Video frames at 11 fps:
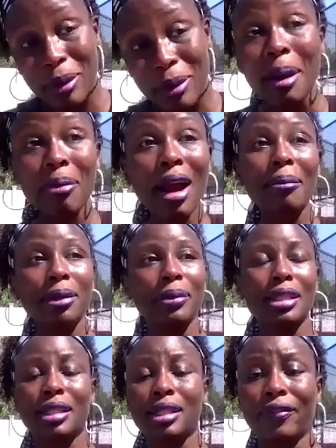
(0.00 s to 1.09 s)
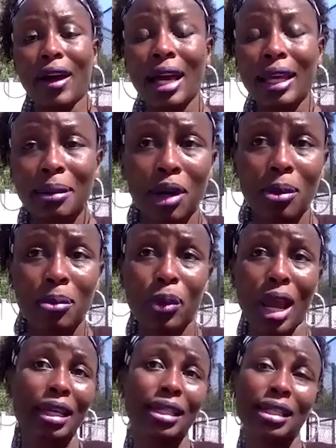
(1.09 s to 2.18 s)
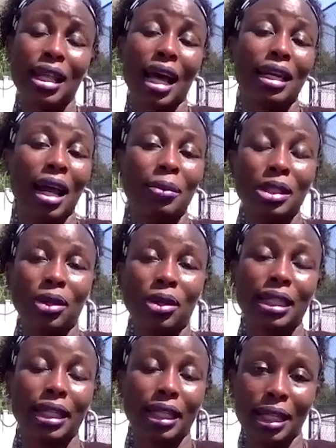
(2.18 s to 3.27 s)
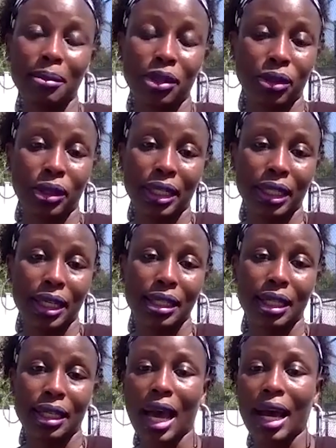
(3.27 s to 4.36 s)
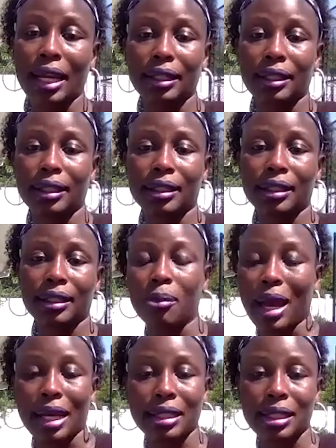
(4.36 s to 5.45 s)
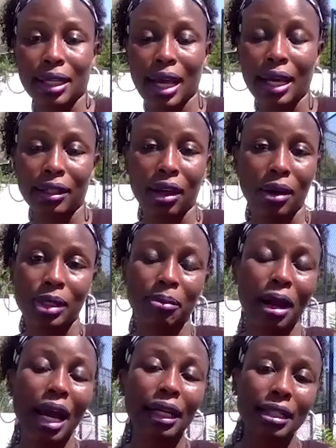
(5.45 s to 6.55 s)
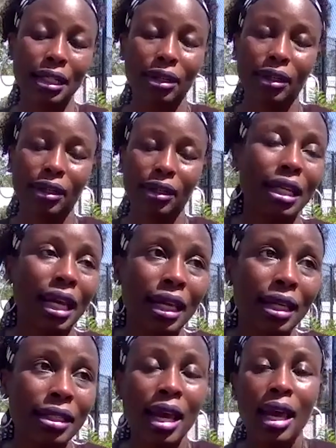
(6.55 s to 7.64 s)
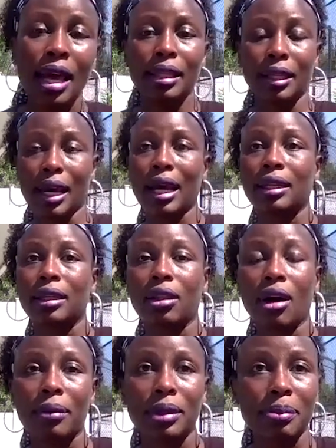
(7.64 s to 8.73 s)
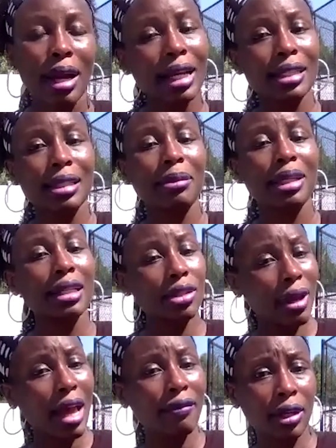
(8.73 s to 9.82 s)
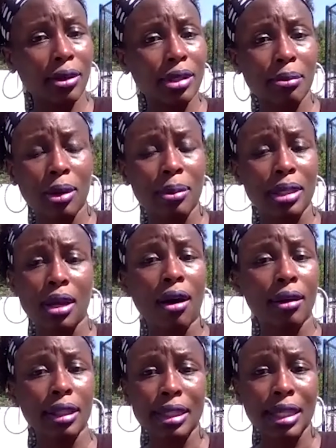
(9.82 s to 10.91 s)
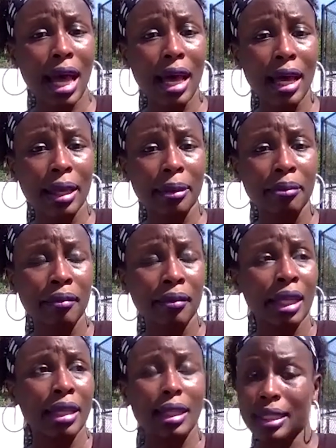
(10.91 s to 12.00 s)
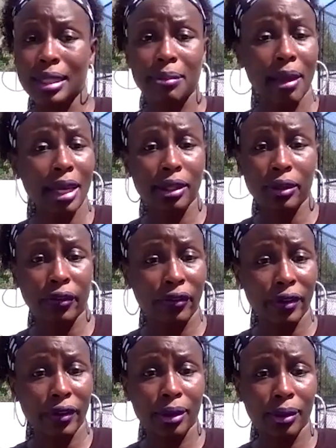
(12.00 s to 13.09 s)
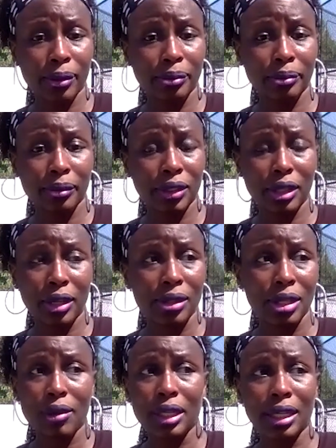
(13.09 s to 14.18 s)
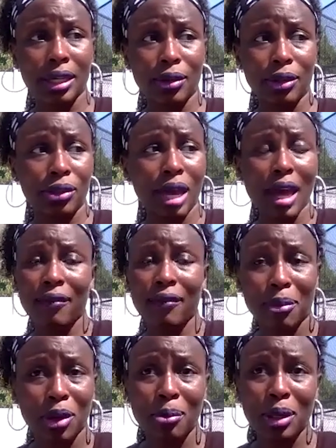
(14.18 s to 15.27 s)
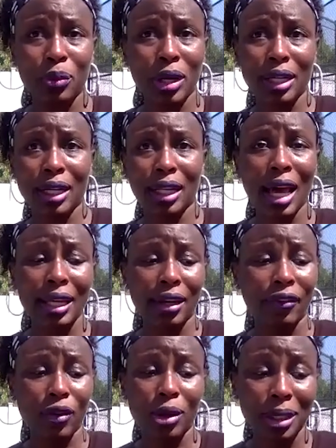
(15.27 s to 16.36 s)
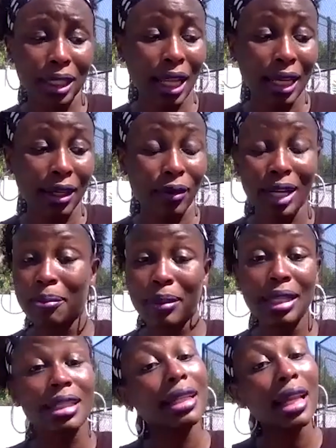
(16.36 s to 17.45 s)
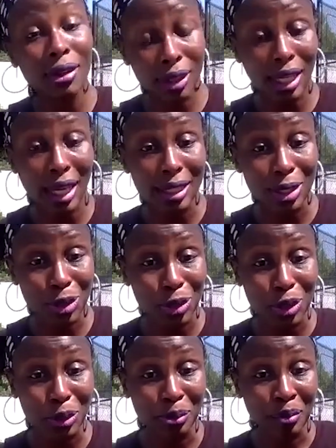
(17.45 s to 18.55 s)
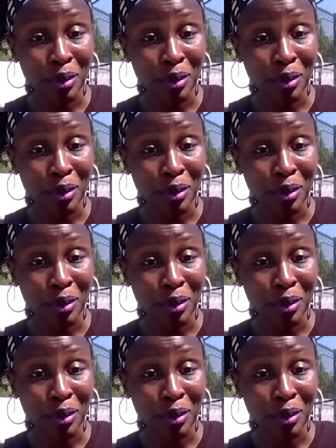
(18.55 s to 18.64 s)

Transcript: That probably was a defining moment where I decided I was going to keep doing this and not go back to the kind of law I was practicing or not change the kind of law I was practicing because you have those moments all the time that just make you feel, you know, so good. Or you have that moment where a client, a former client, recommends another client to you.